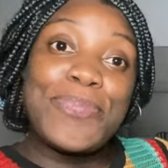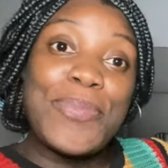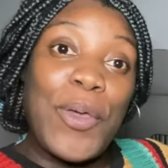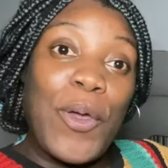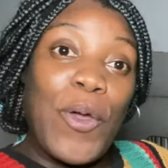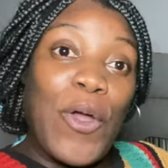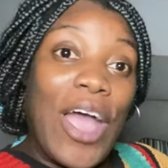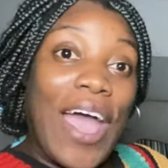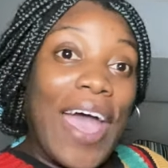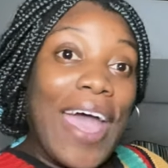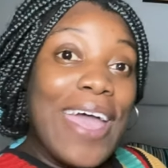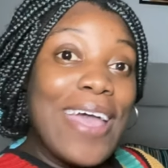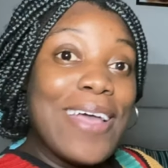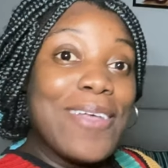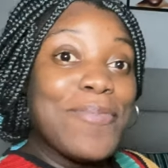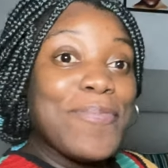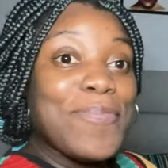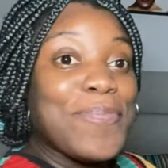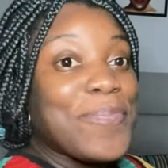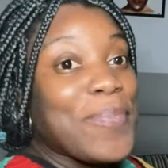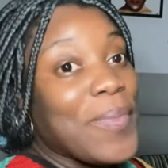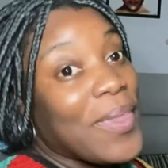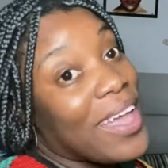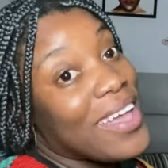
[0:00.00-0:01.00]
Right?
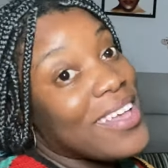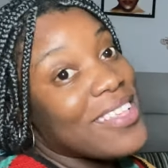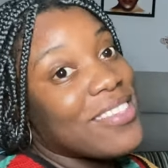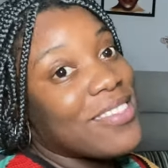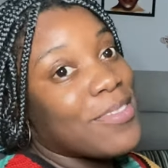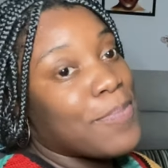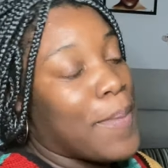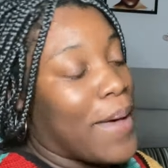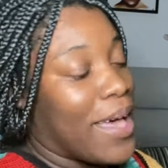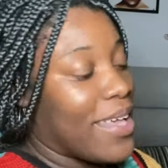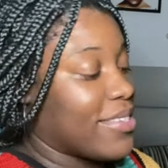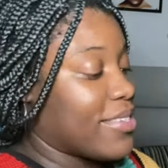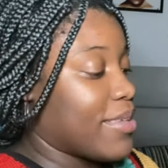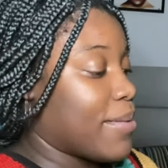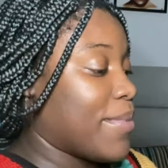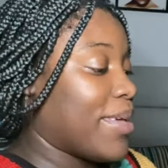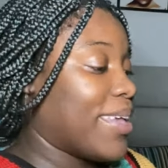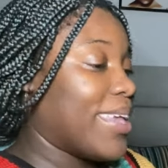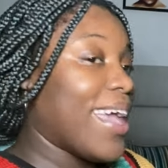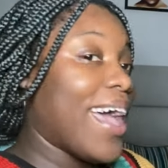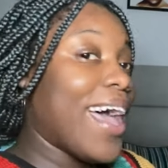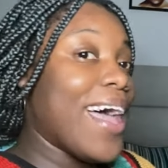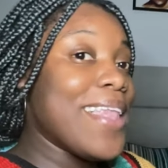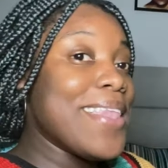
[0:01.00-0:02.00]
Spice on
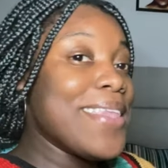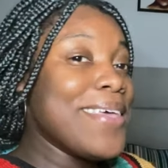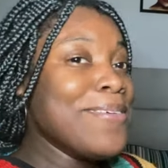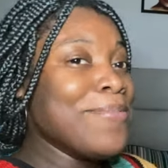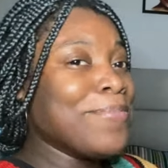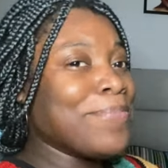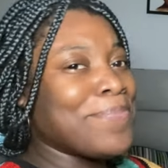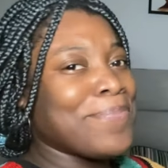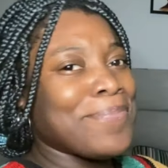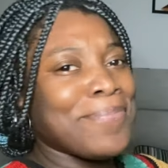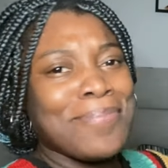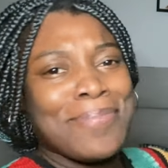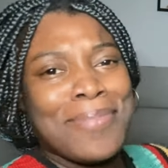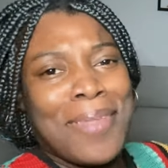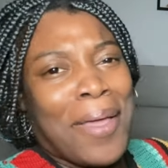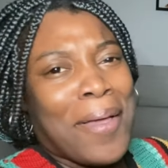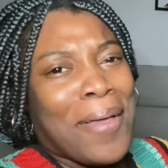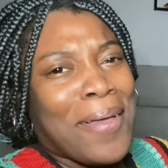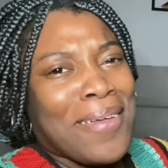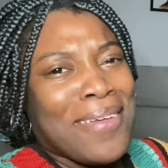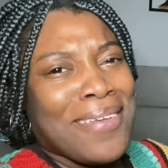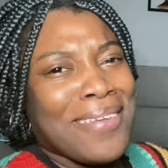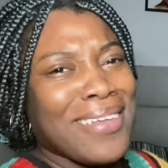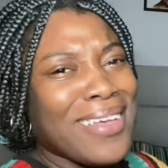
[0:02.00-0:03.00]
Miguel.
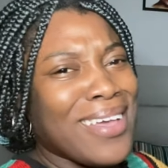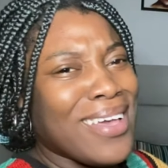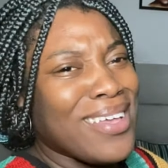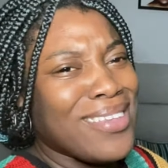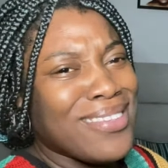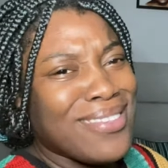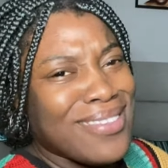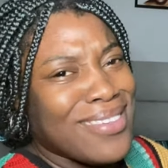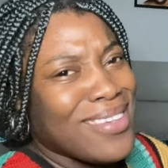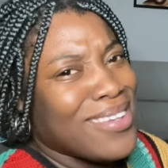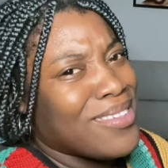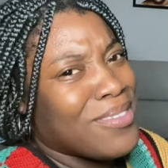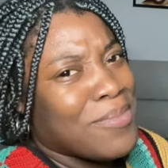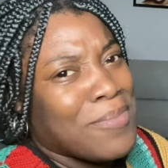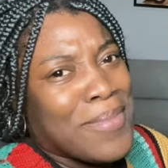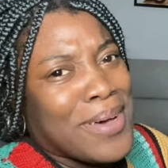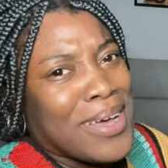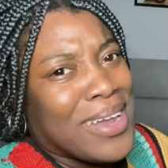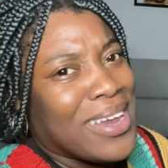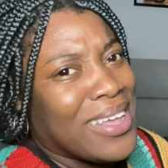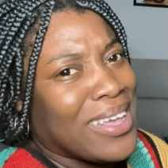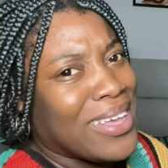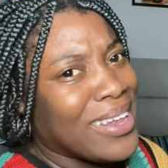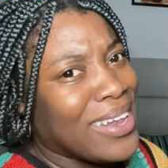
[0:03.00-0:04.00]
It's just
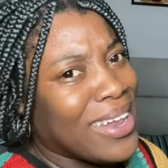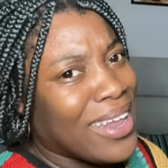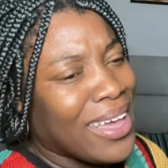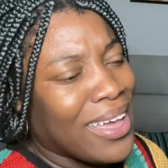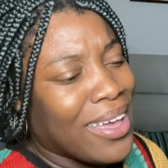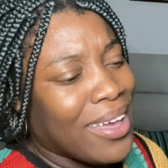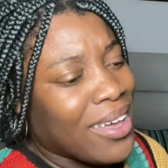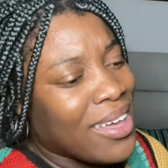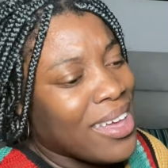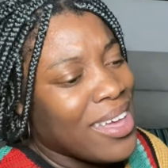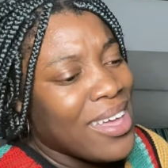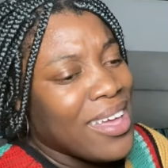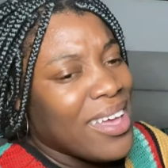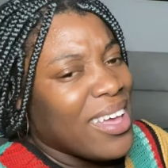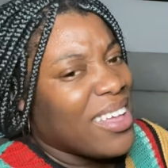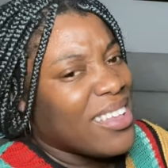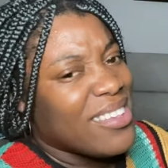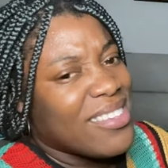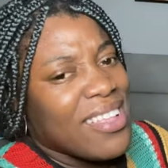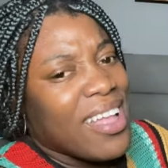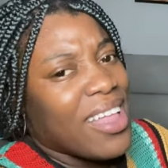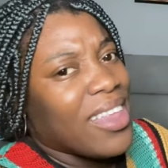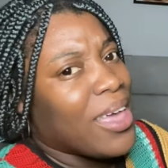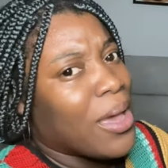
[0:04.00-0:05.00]
money. Like,
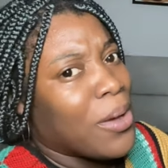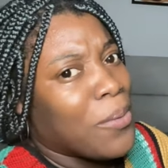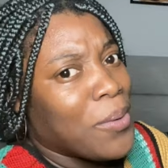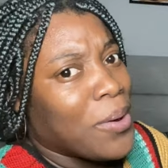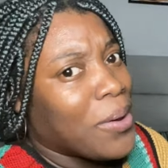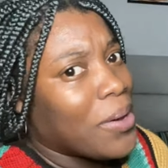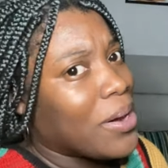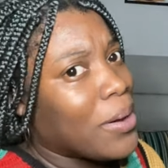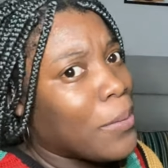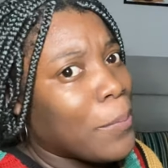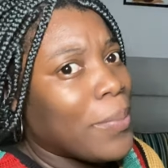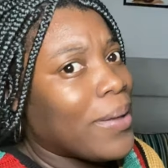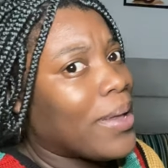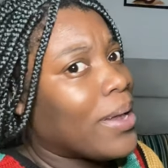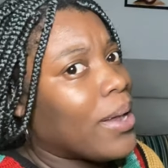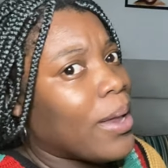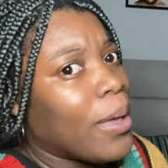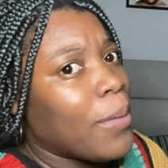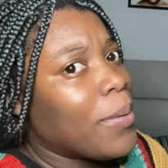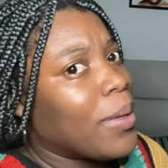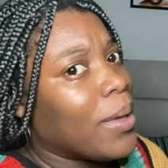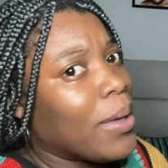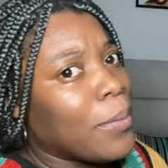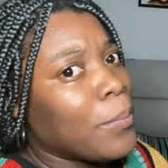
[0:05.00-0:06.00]
it's not like we're in a
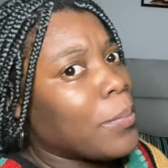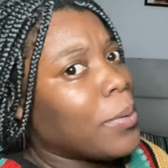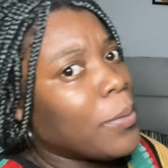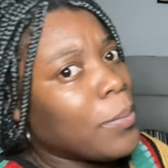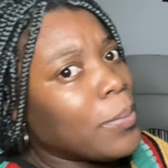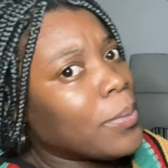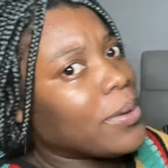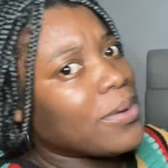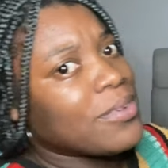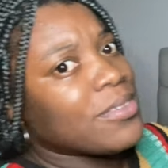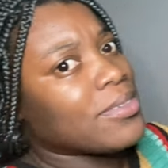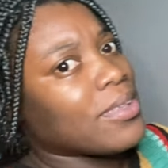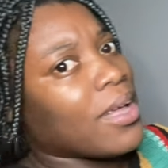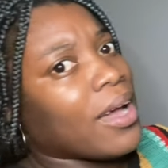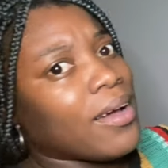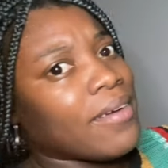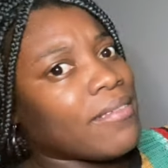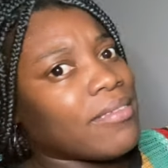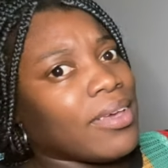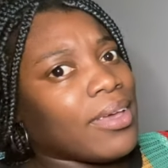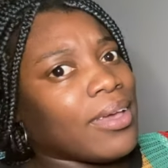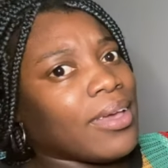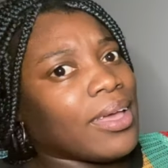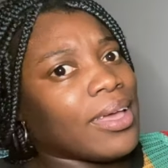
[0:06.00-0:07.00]
pandemic and people are
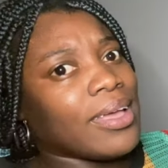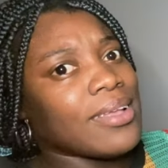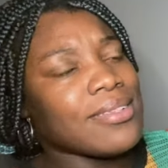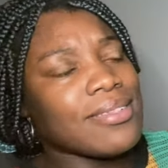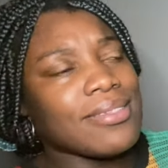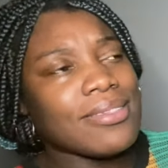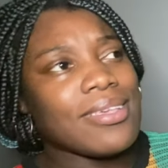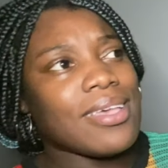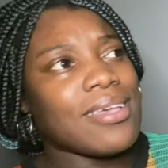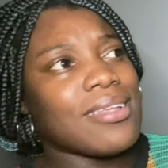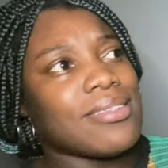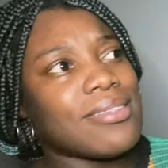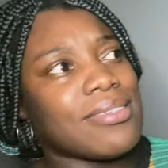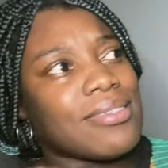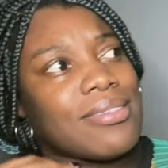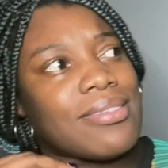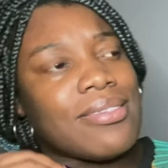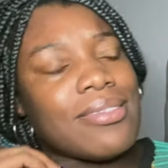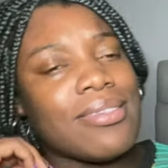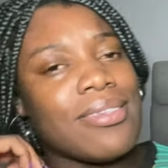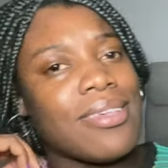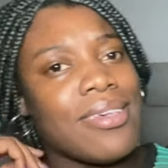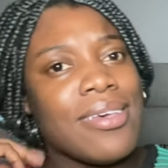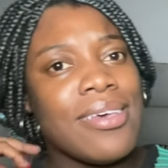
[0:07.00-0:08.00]
starving. It's,
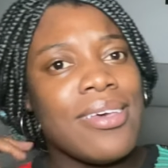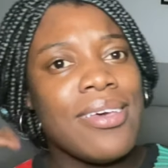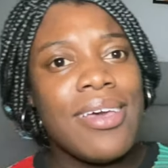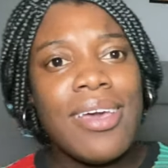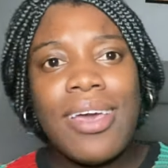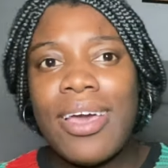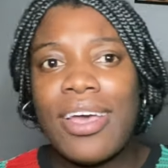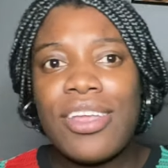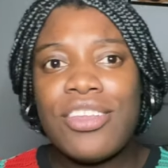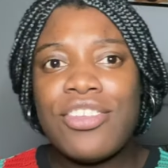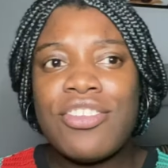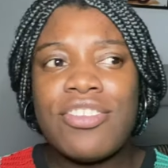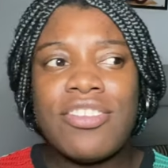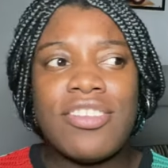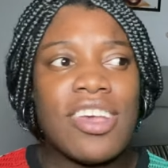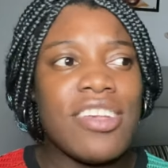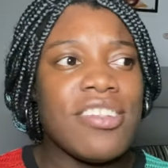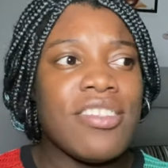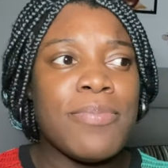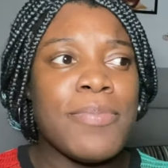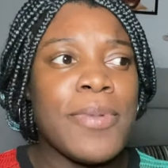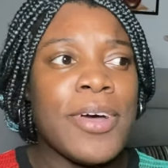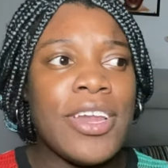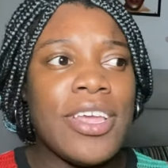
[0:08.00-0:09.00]
it's, it's
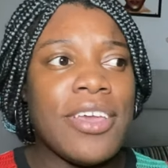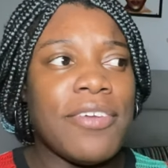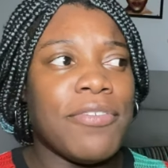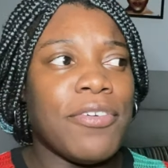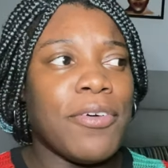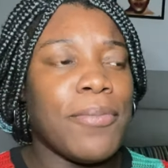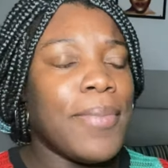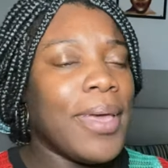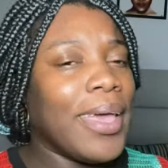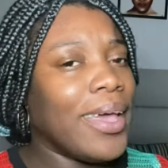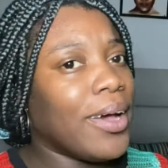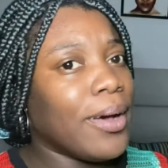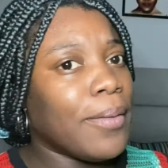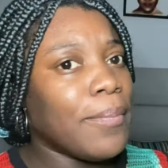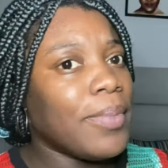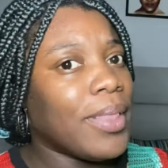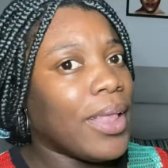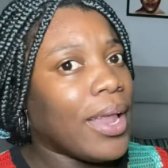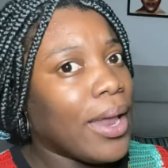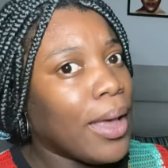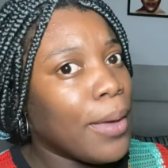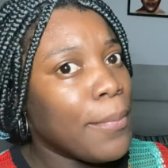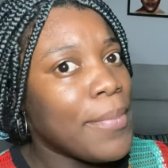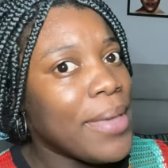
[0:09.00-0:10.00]
just money for makeup
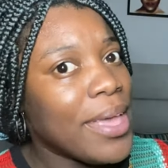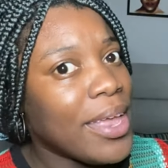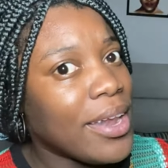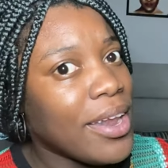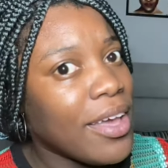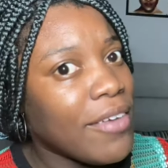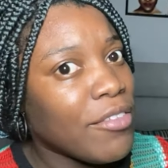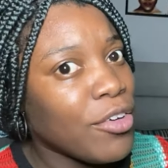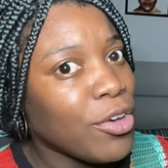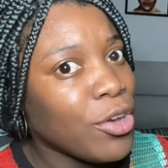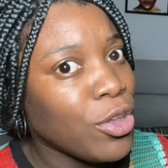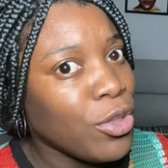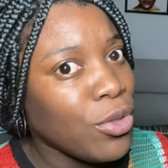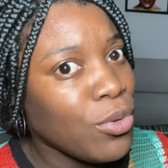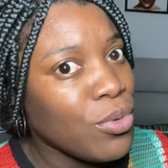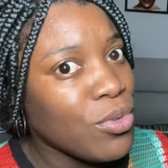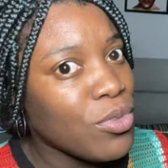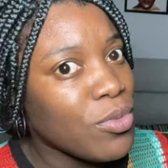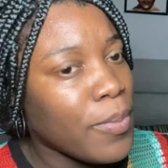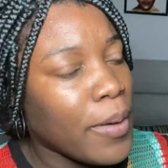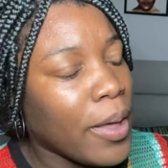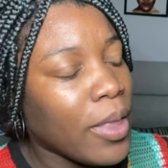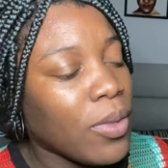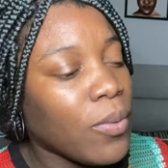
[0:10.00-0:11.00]
that I may never use,
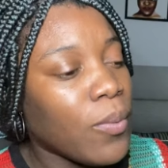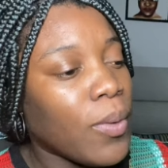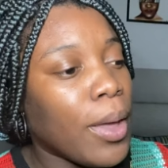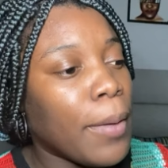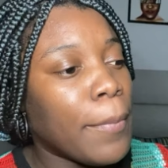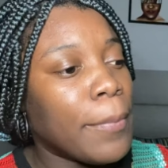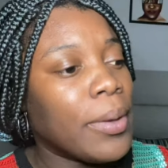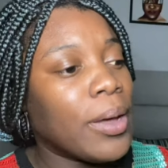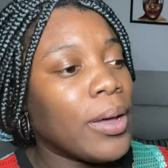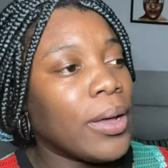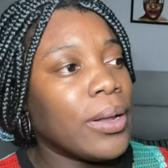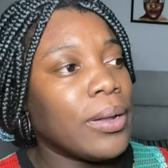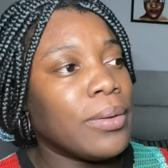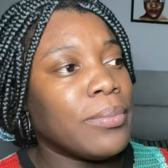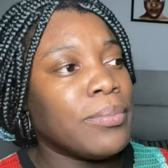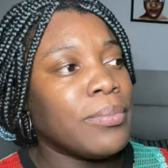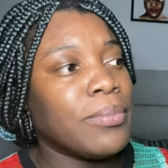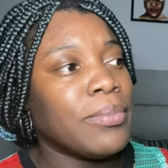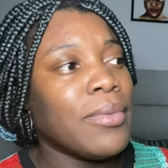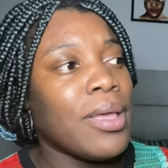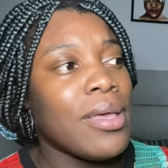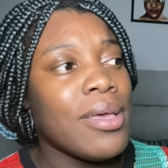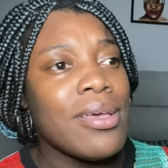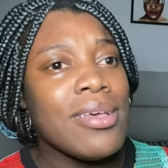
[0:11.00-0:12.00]
by the way, but
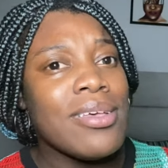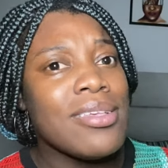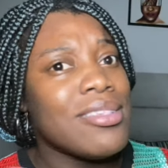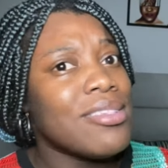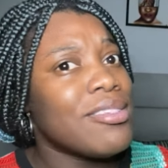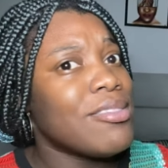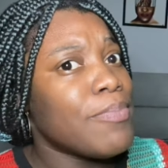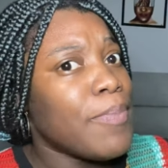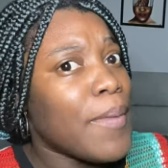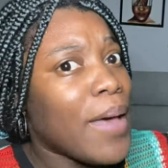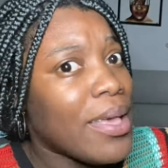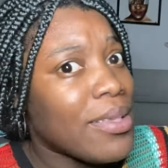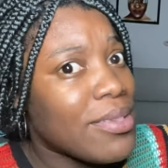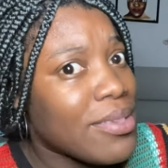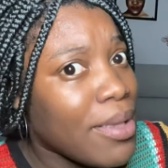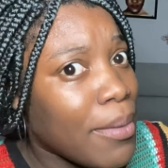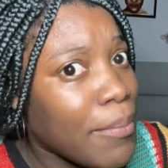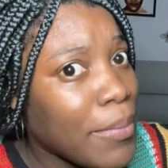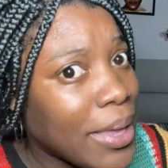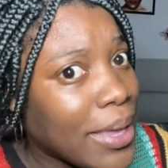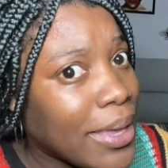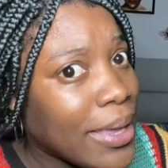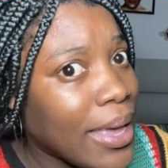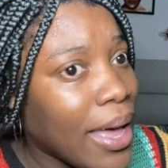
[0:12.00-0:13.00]
spice by San
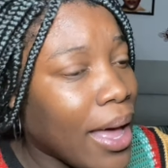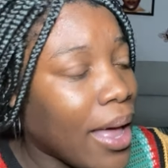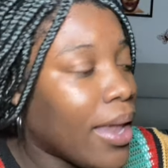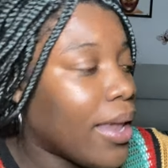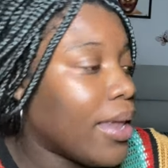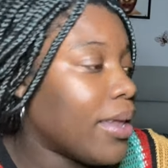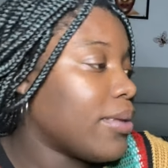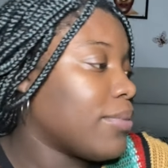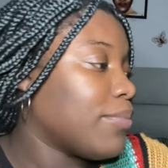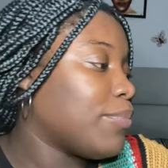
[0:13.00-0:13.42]
Miguel.